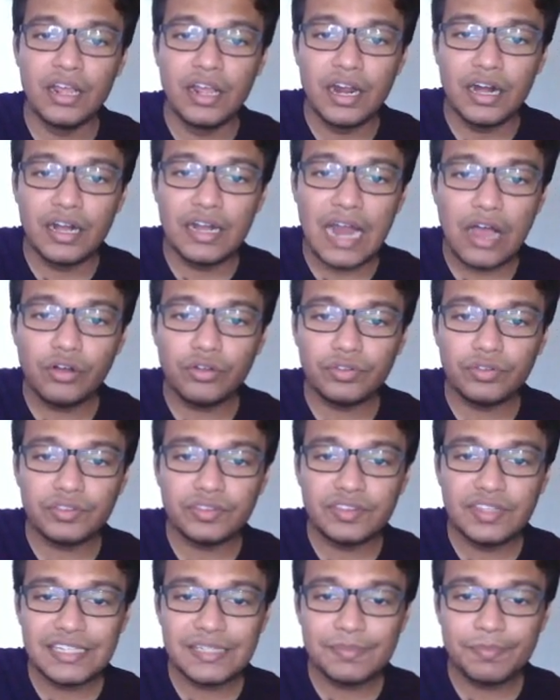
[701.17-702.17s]
Now
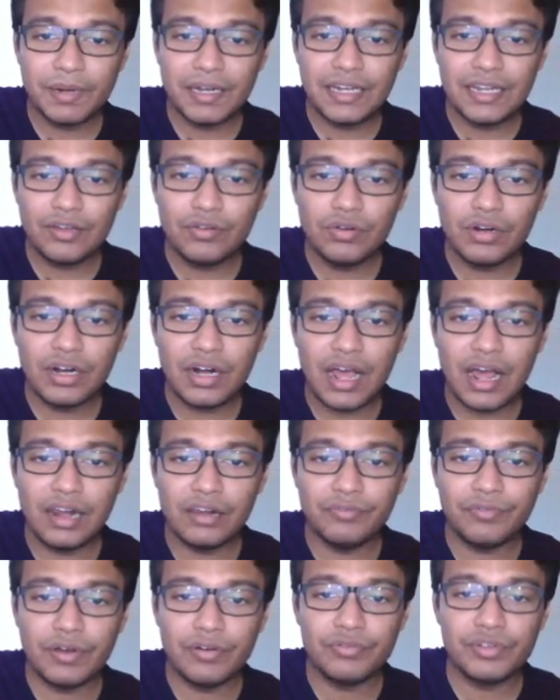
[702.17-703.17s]
this particular
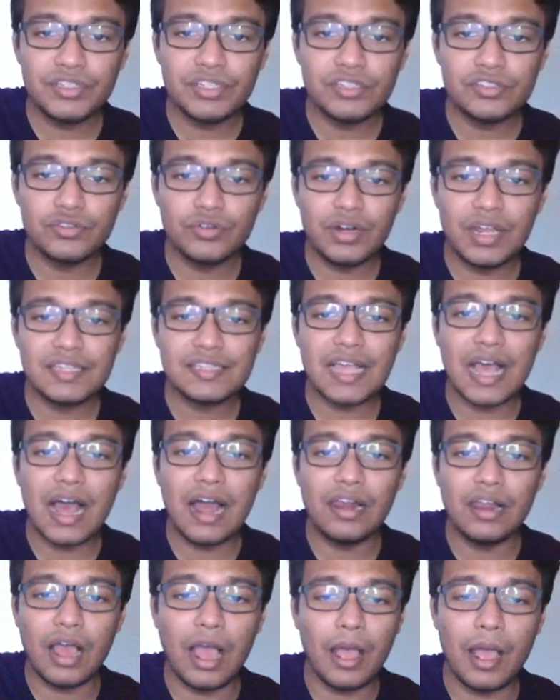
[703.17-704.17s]
alpha, which is known as,
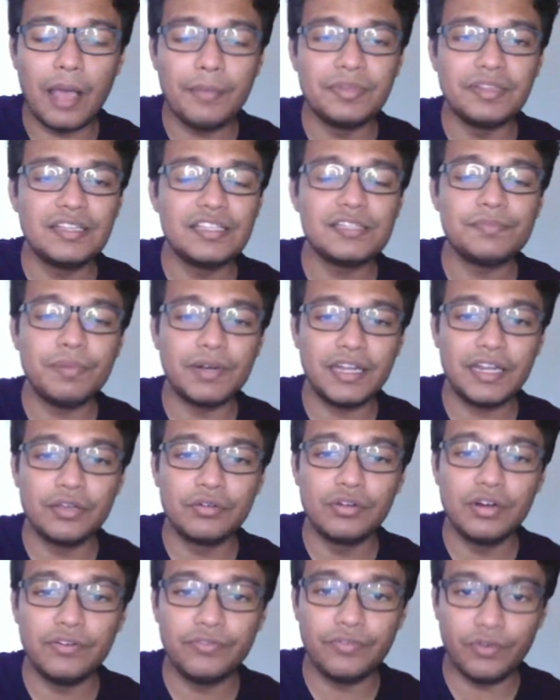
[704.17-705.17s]
this
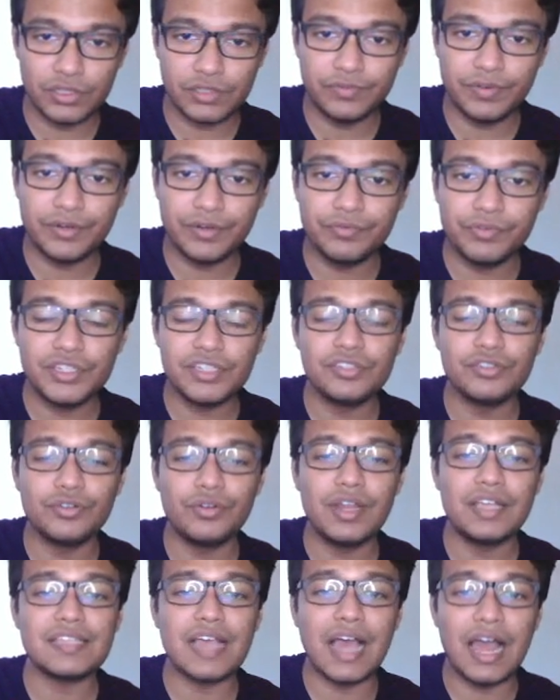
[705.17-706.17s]
particular phosphate, which is known
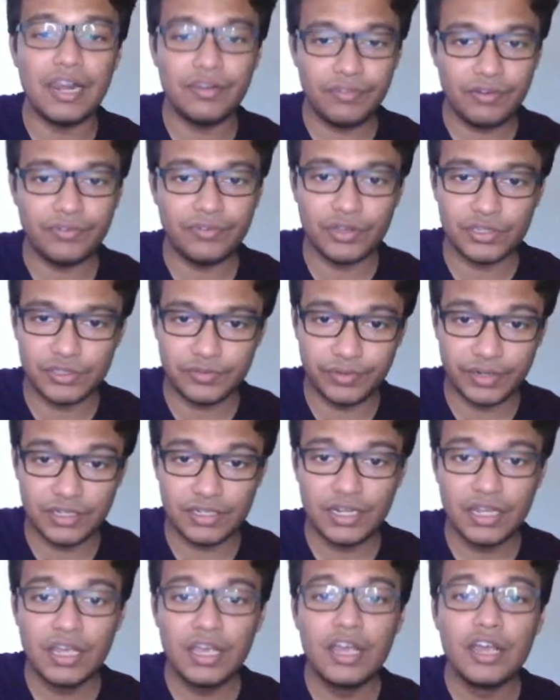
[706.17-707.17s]
as alpha phosphate,
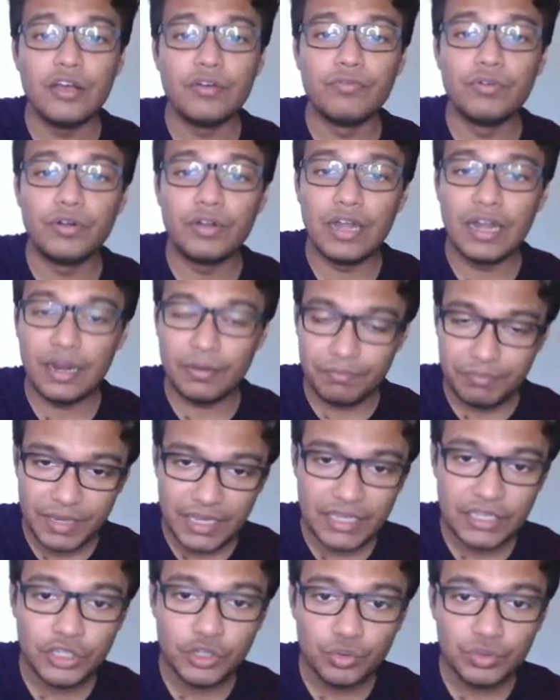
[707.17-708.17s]
would be
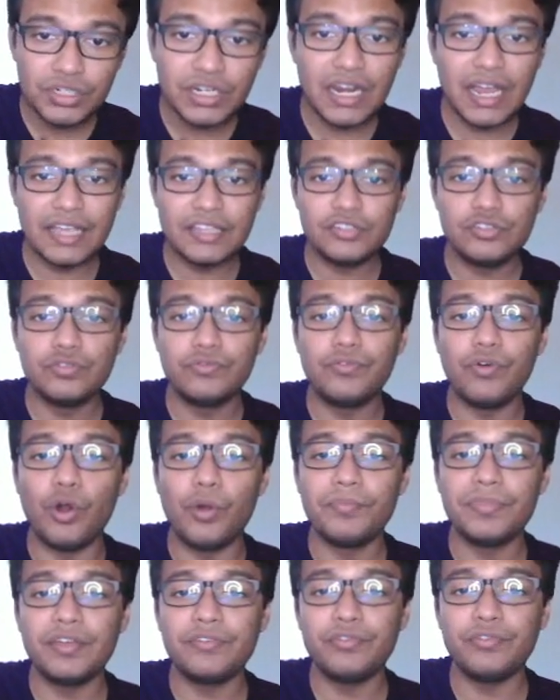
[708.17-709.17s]
utilized to
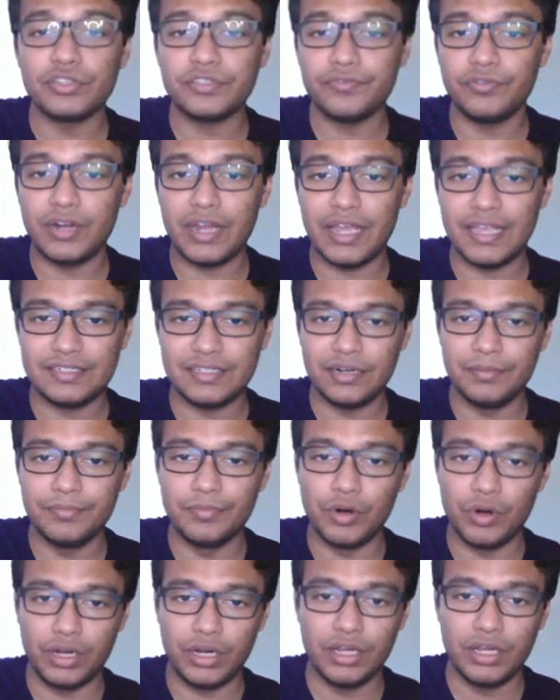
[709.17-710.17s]
form the ester
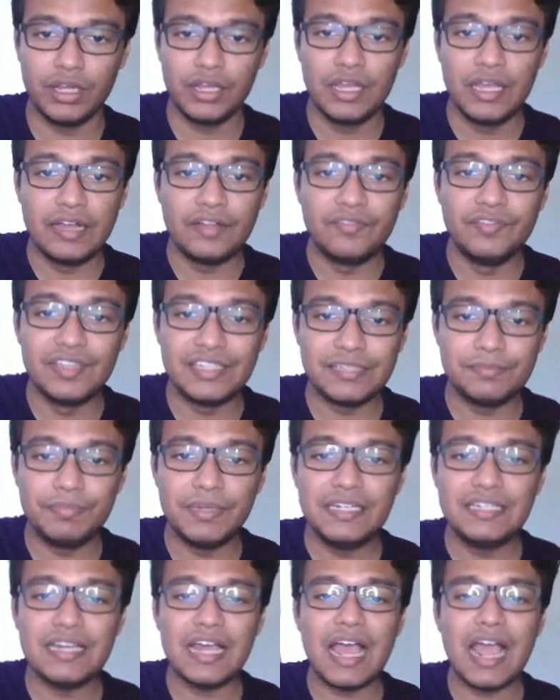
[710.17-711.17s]
bond. This
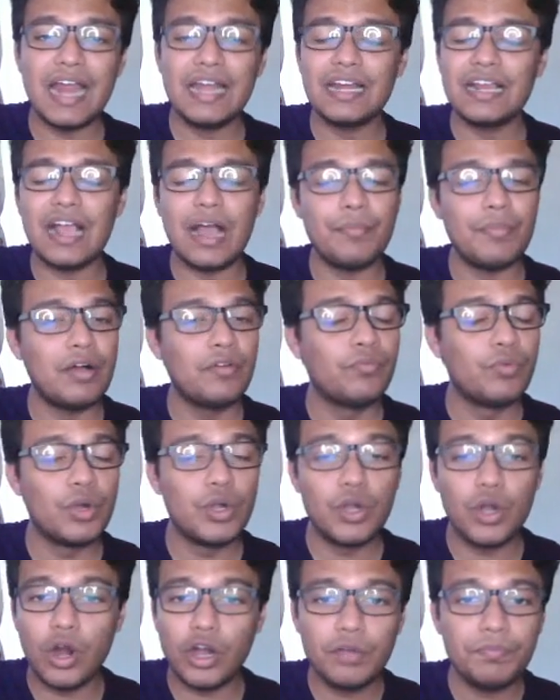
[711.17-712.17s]
beta and gamma would
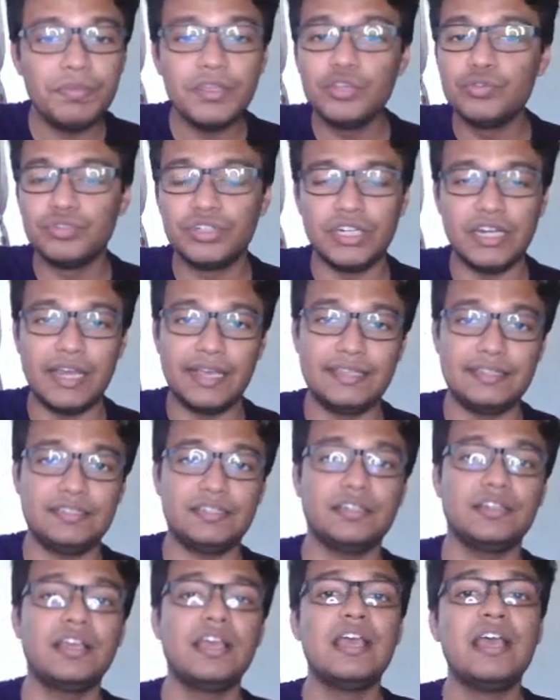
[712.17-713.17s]
not be utilized.
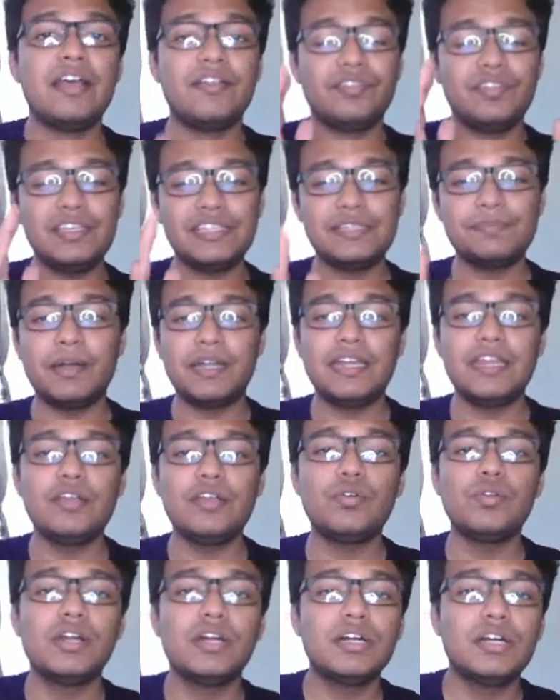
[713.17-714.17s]
This
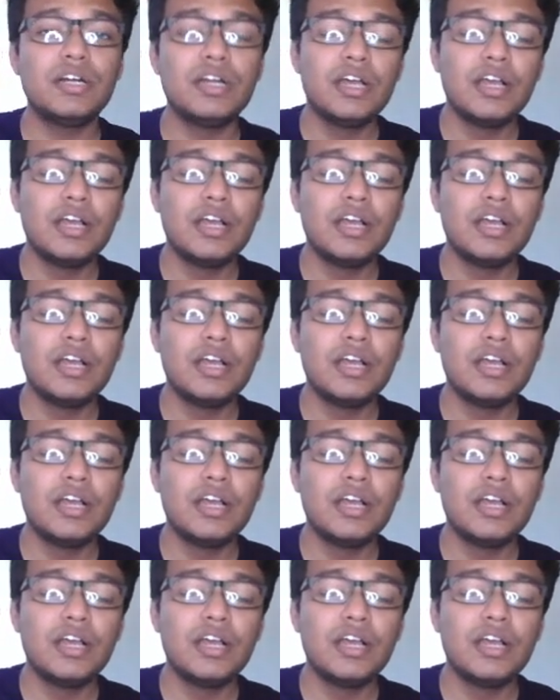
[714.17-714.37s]
particular